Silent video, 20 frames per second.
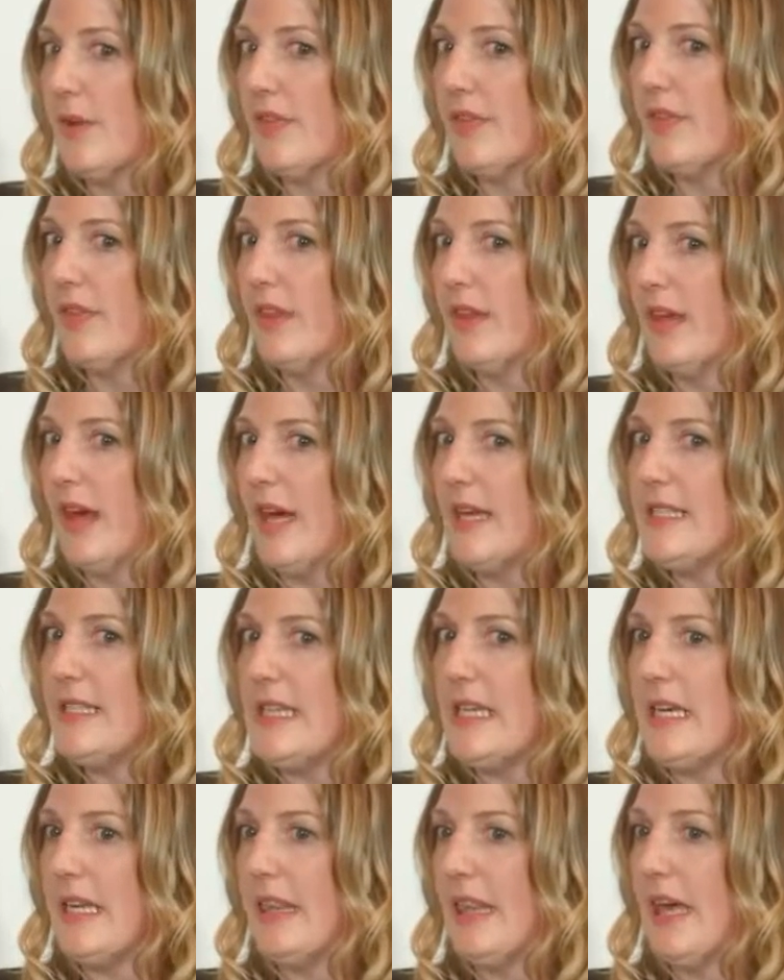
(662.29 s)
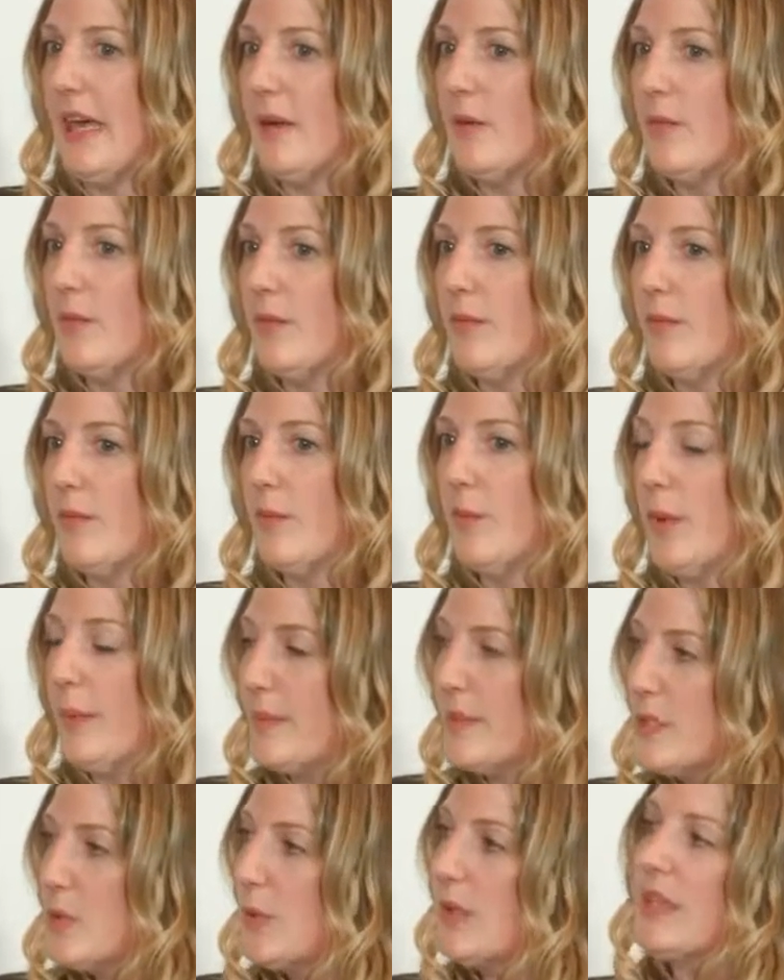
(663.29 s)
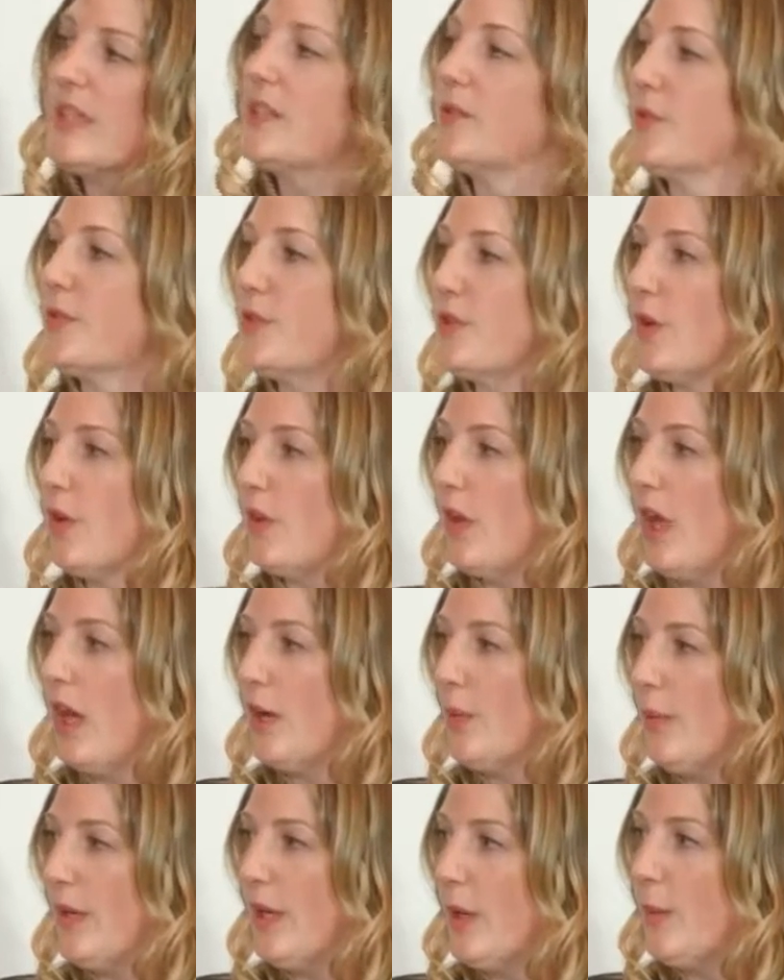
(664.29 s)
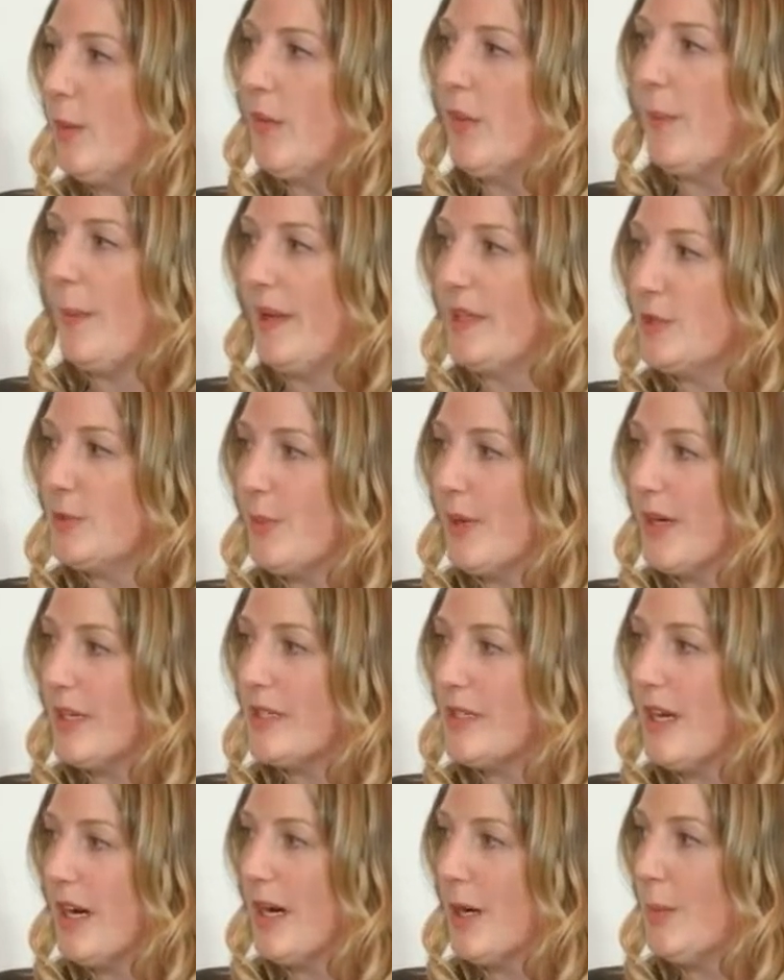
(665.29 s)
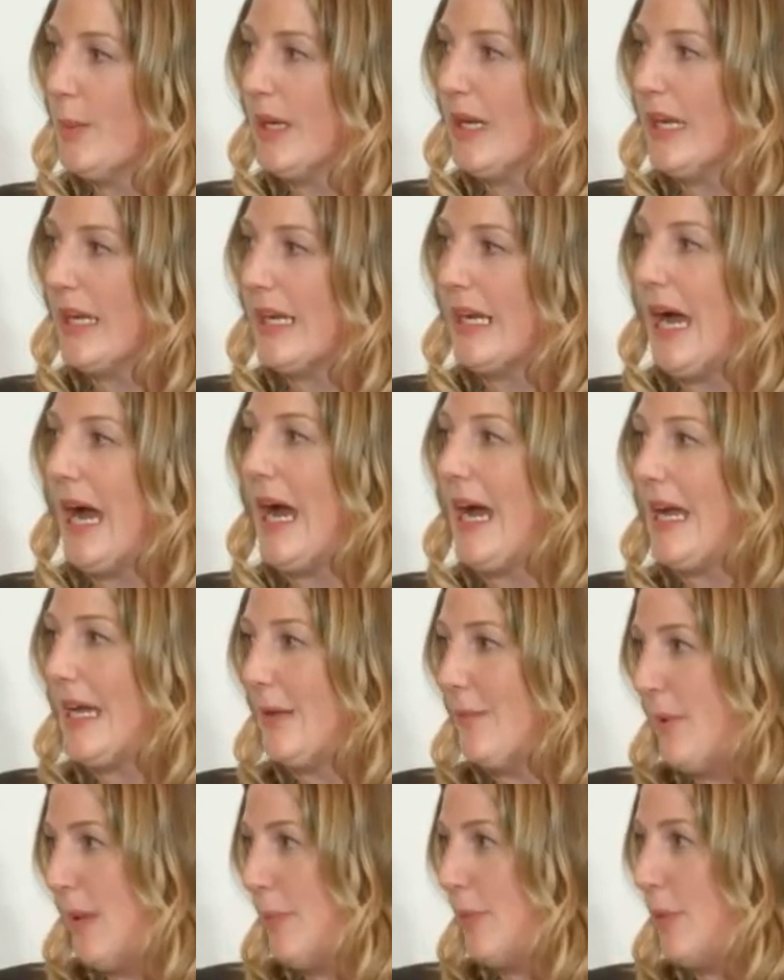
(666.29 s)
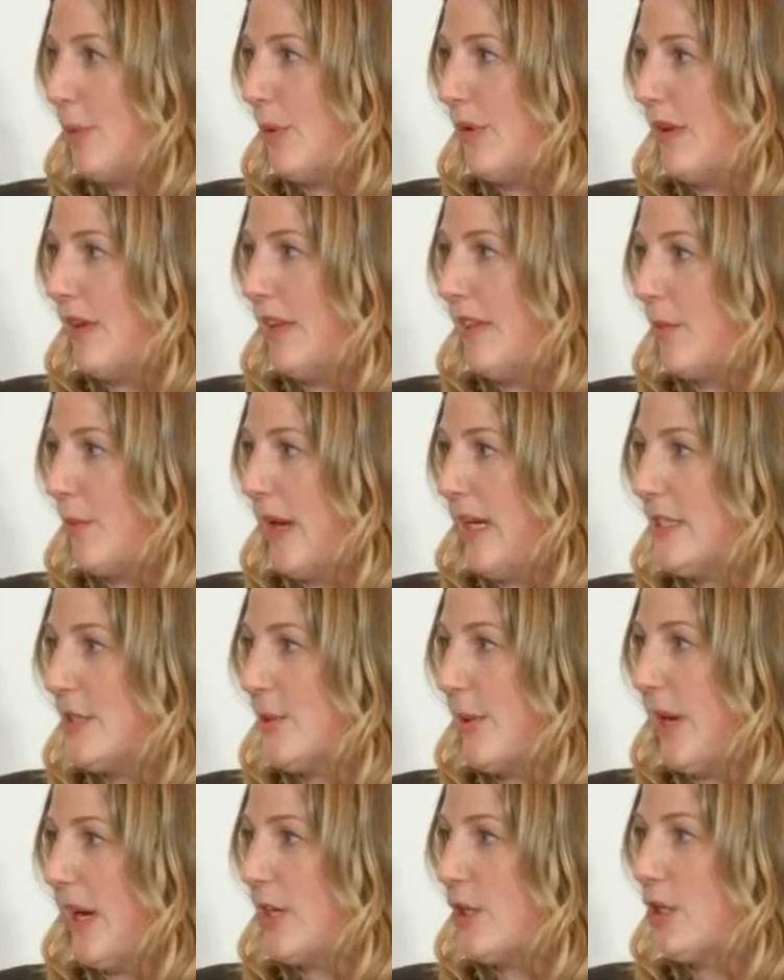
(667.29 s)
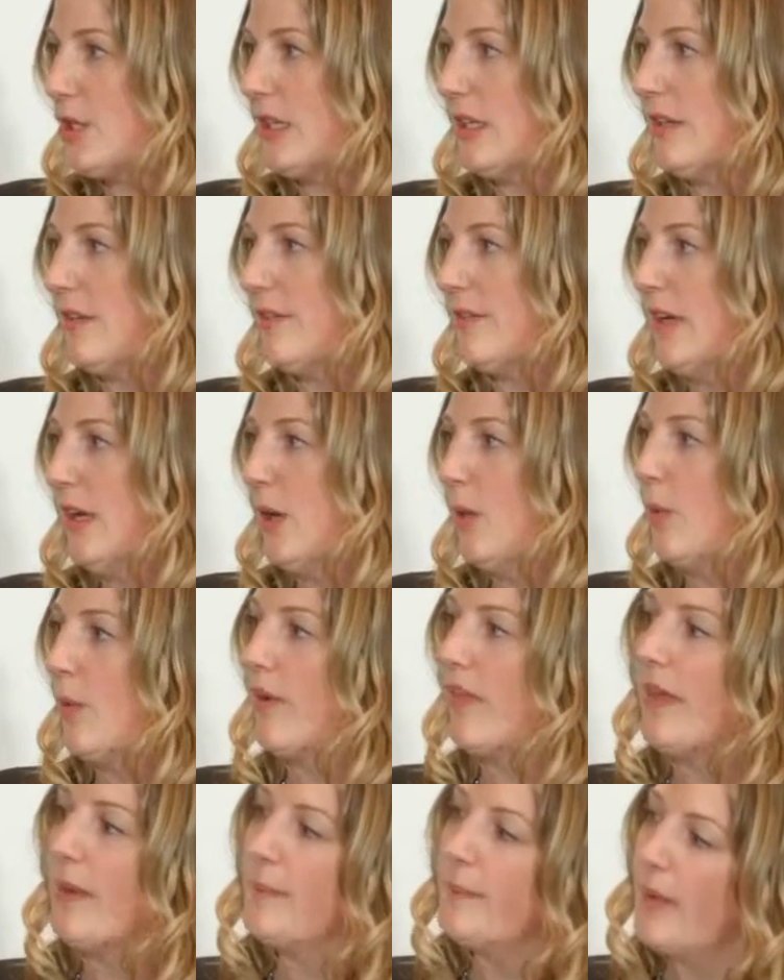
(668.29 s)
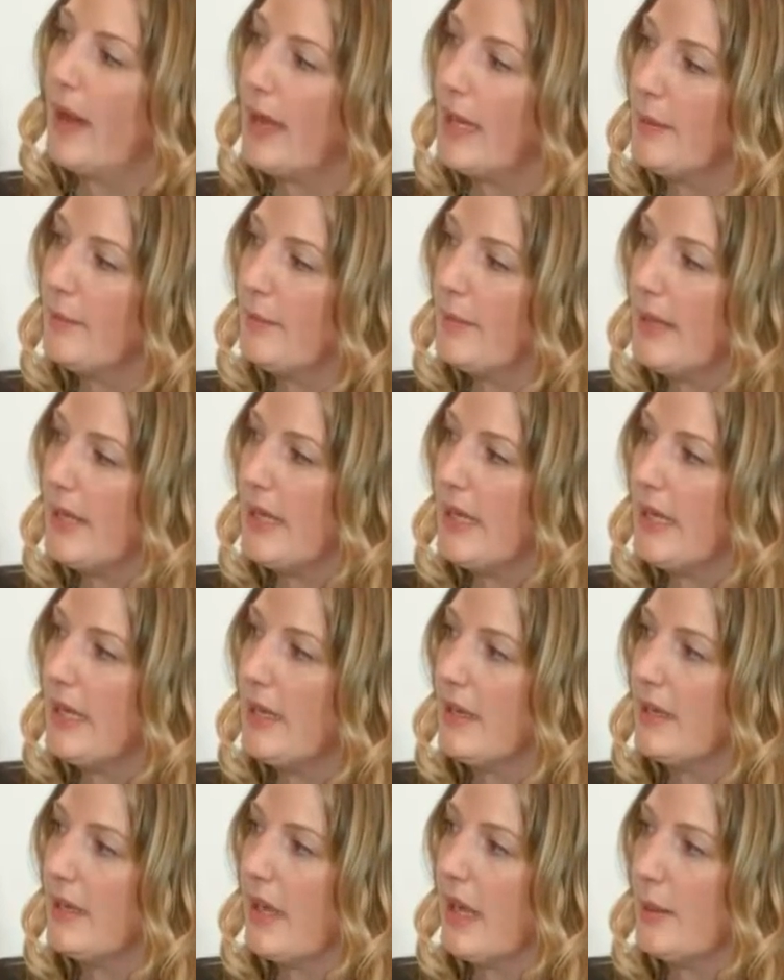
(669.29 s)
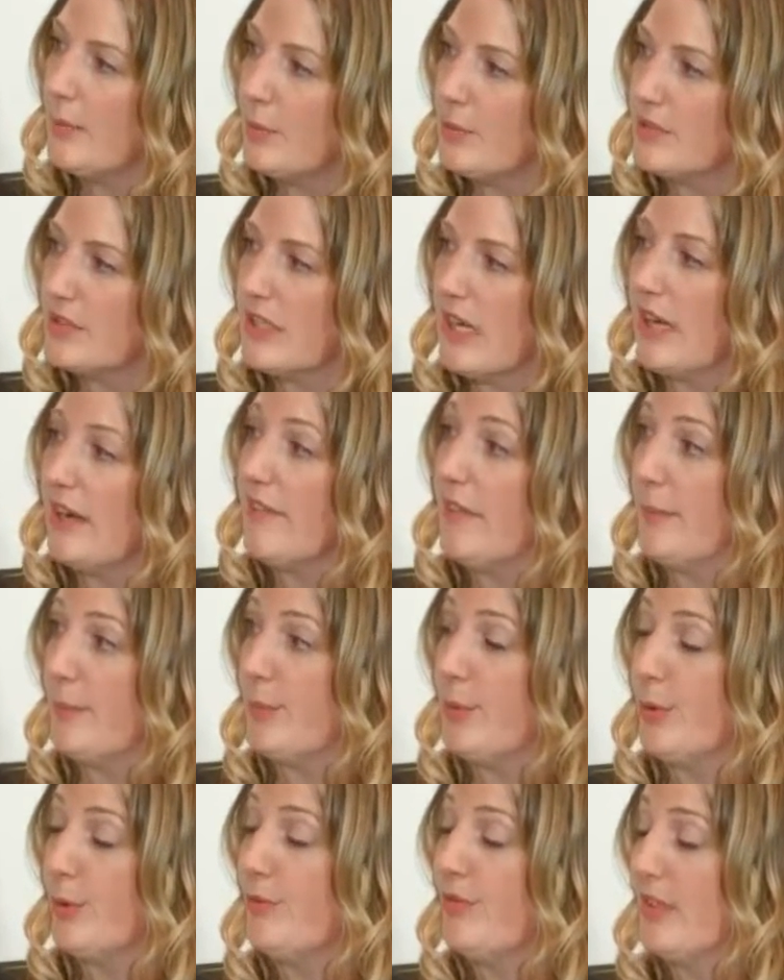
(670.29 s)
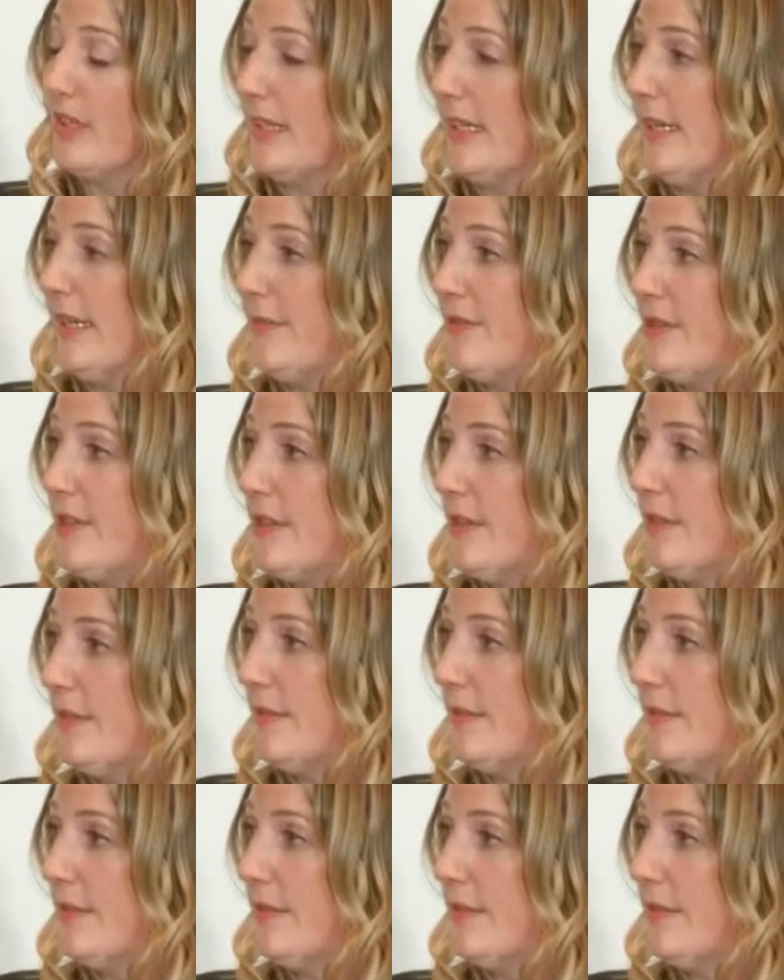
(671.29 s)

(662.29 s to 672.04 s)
with the idea that we've been doing this for so long. We know what the benchmarks are, and we can guide people in the right direction of where they might be able to kind of improve the lift.